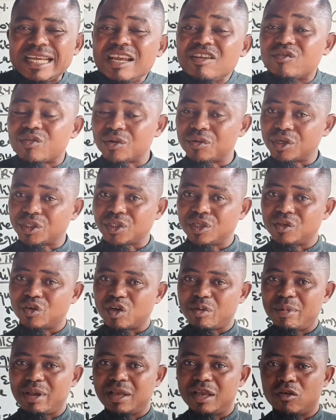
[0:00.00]
introduction to
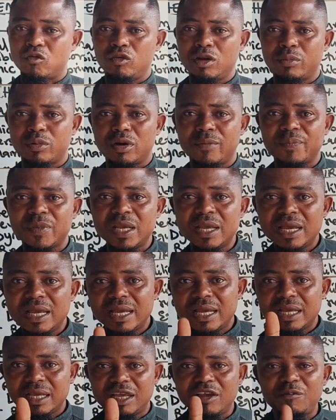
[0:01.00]
chemical equilibrium,
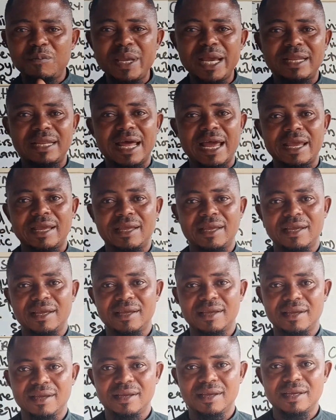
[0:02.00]
give me a like,
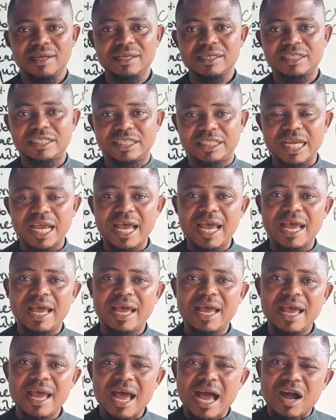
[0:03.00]

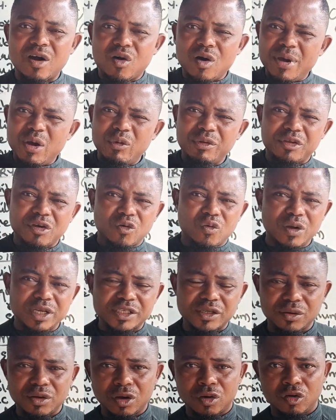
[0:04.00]
share, and comment with your
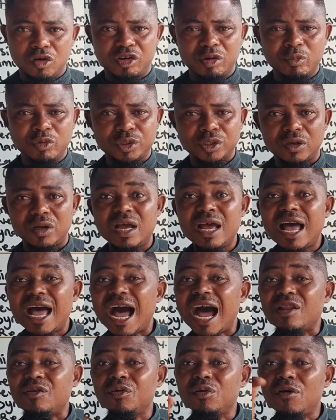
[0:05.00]
question or contribution.
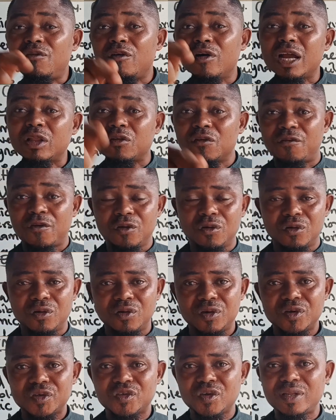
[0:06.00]
And do not forget to
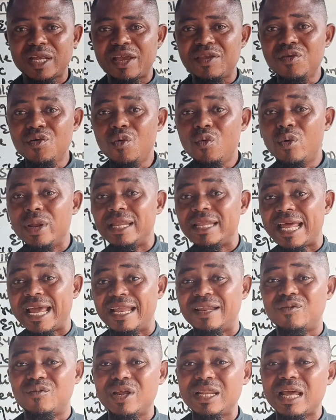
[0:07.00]
follow so that you will
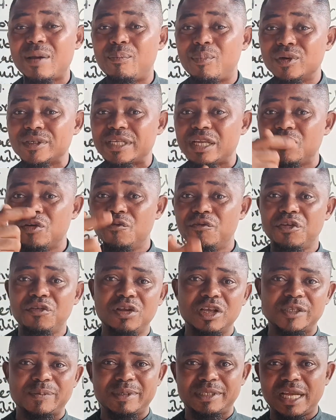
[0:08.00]
learn when I post a new
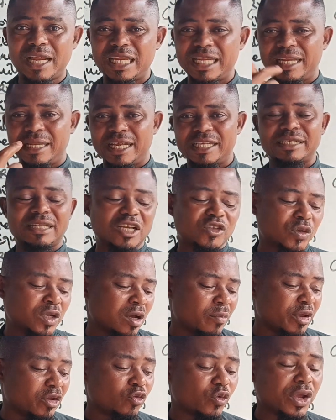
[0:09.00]
video, especially in the next class when
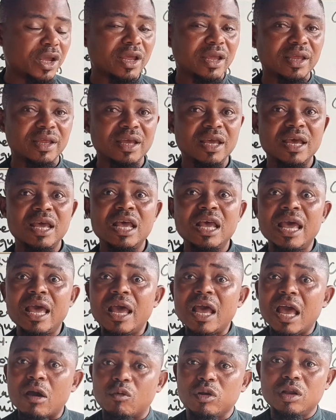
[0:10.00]
I'll be doing
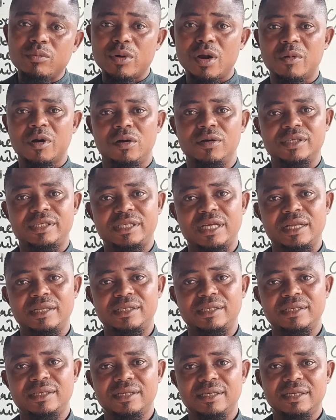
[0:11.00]
equilibrium constant.
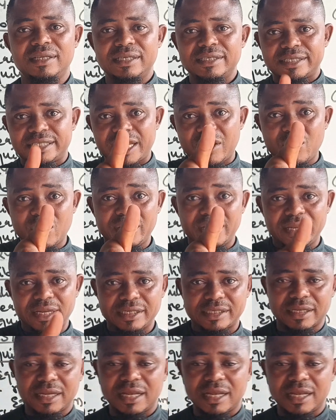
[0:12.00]
See you in the next